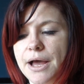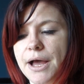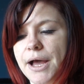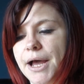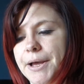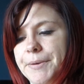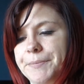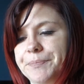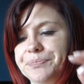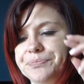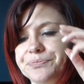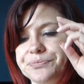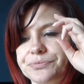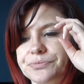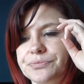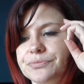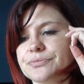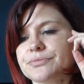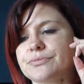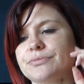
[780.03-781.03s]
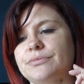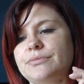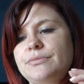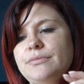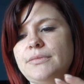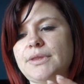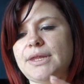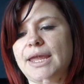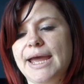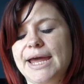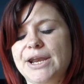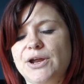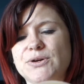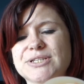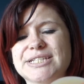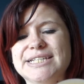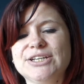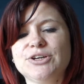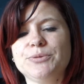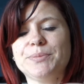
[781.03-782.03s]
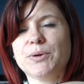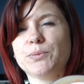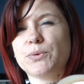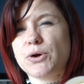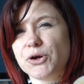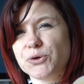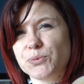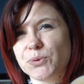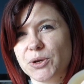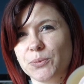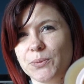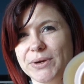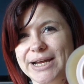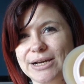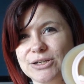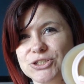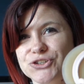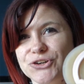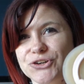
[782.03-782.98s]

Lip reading: And I was a little bit worried when I went out